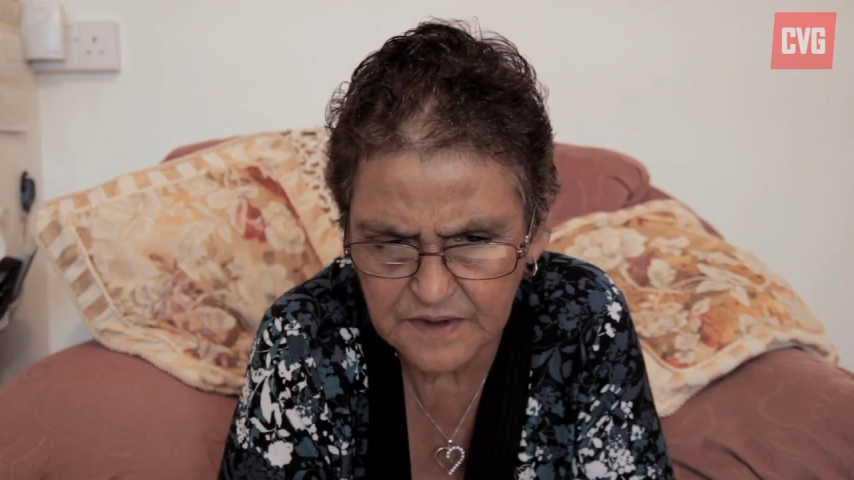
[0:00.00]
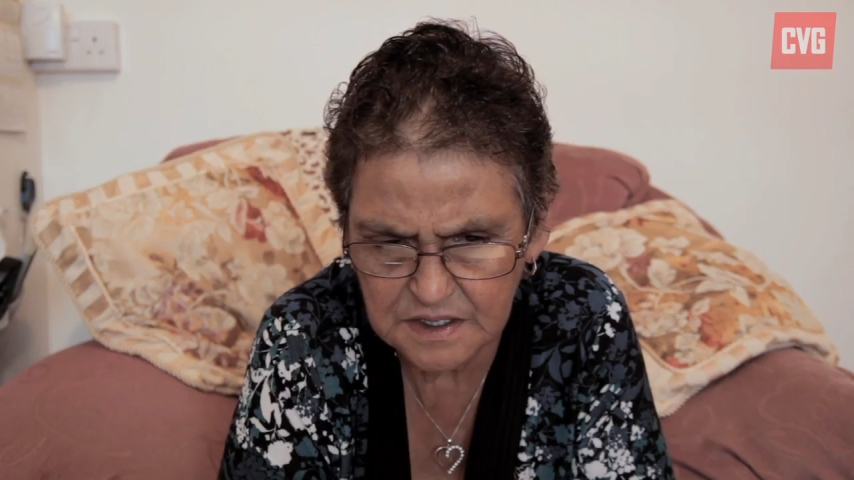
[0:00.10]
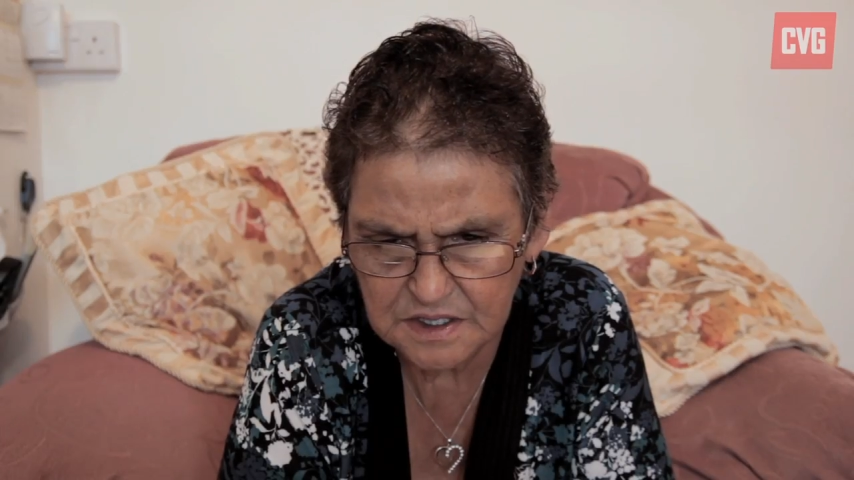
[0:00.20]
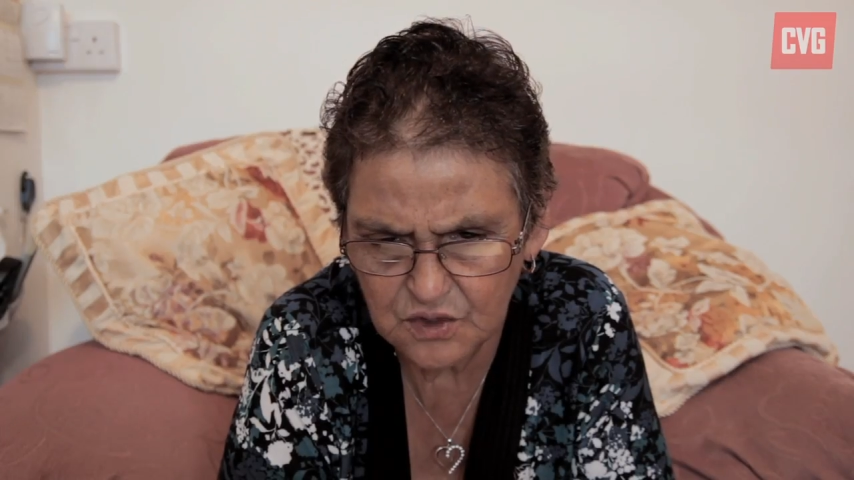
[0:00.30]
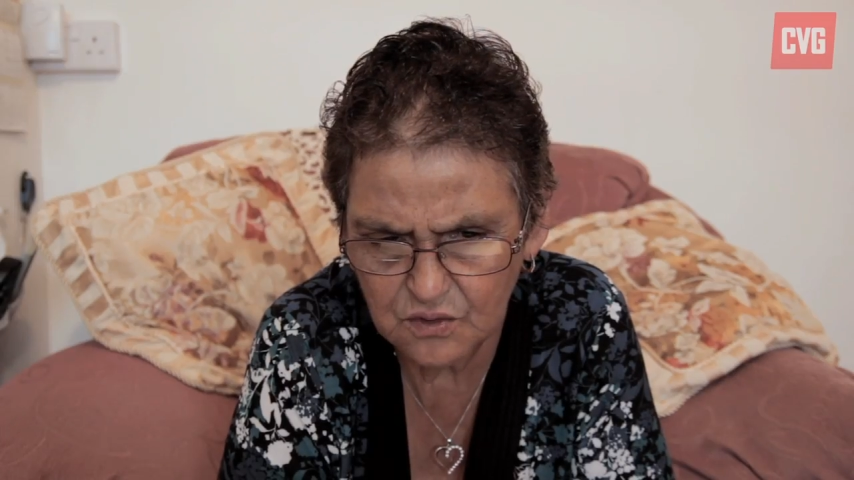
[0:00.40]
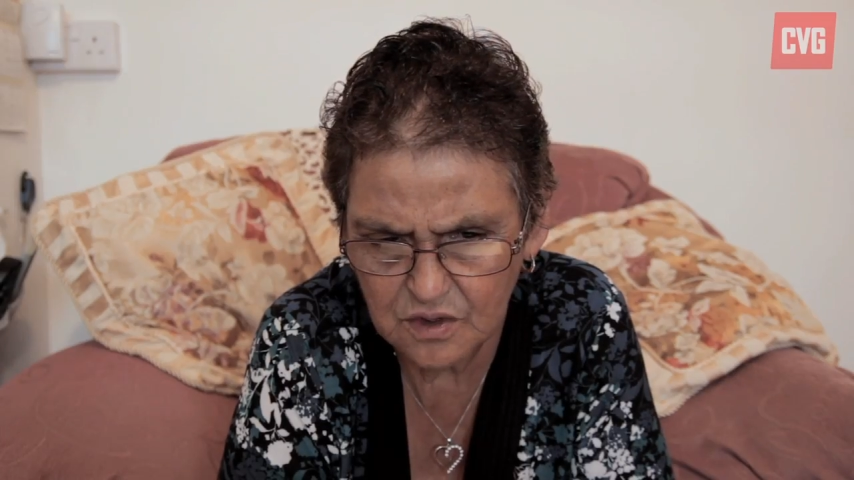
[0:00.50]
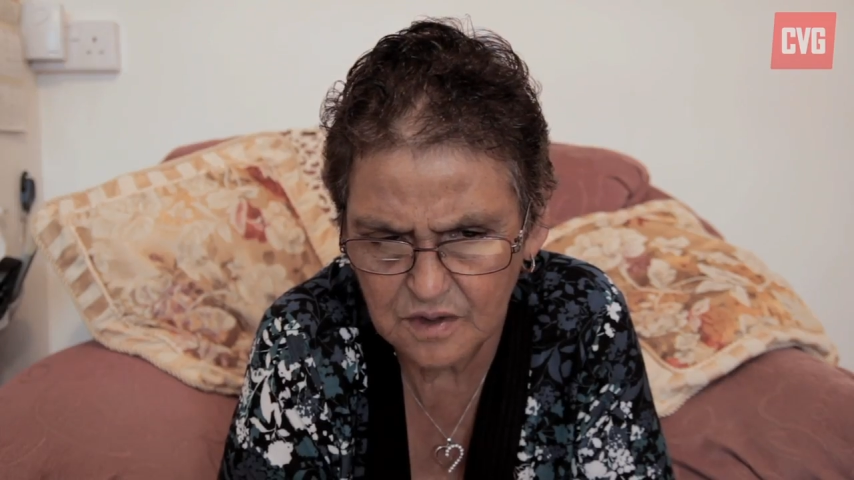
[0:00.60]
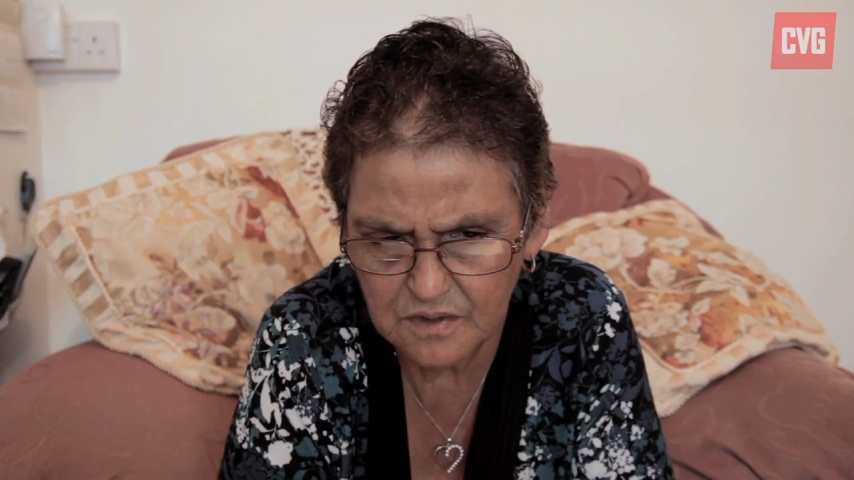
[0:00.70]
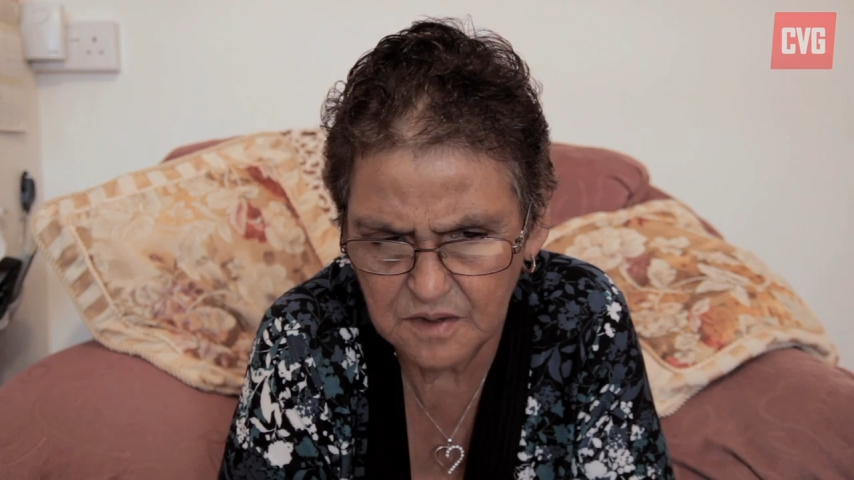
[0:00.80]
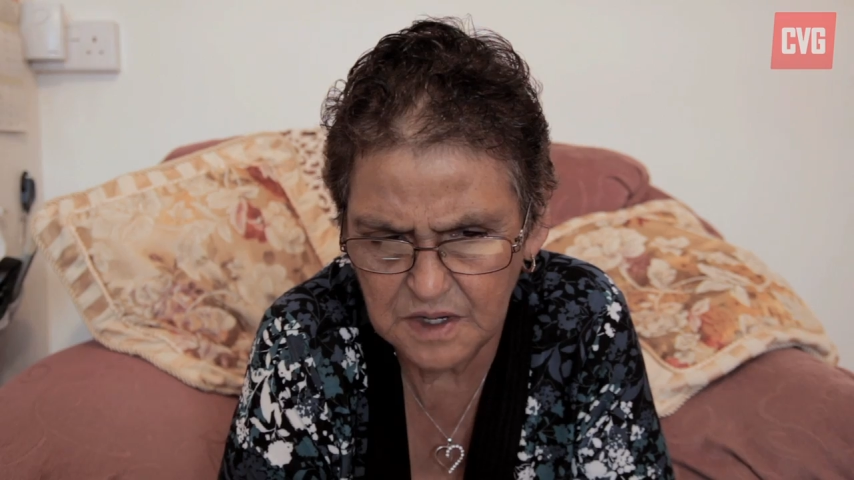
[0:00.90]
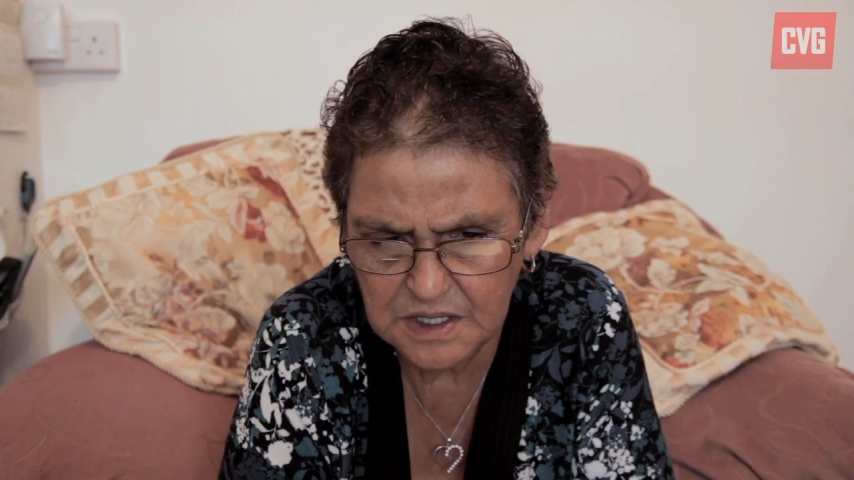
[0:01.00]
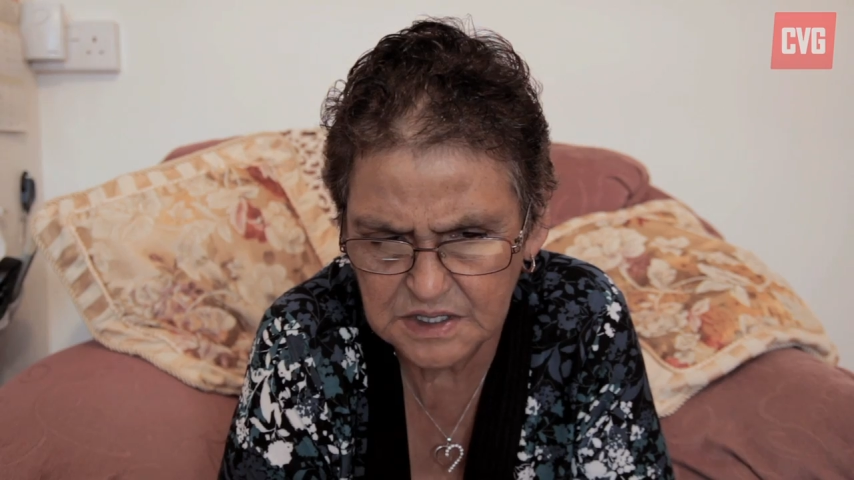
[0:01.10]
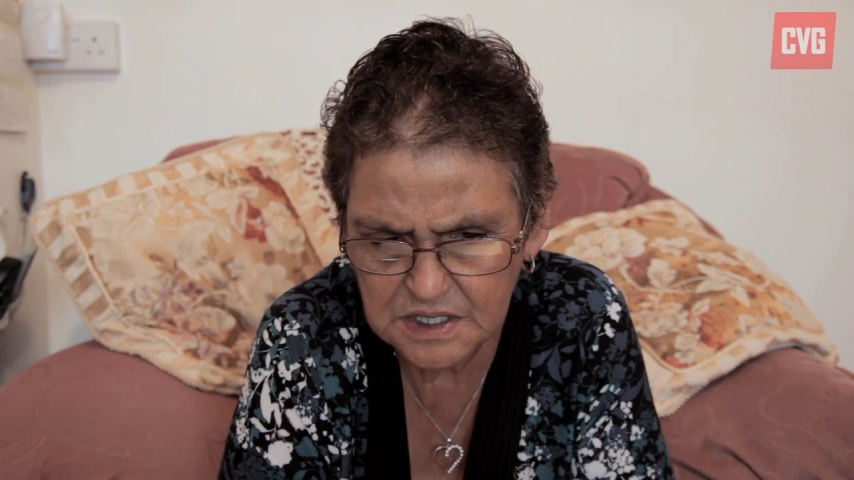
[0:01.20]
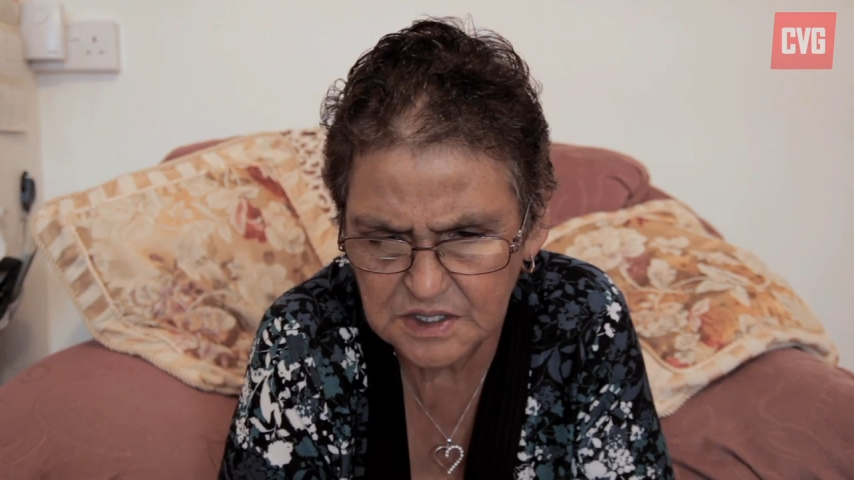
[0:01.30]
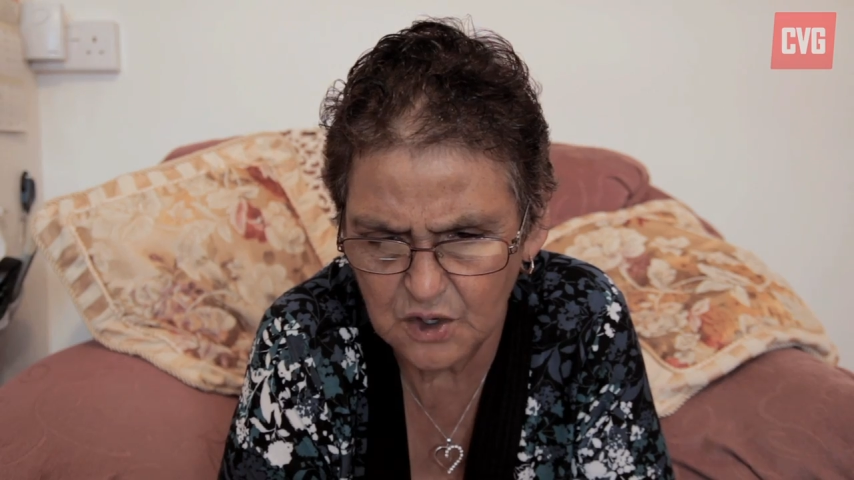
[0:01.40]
of Us, so um, that means there's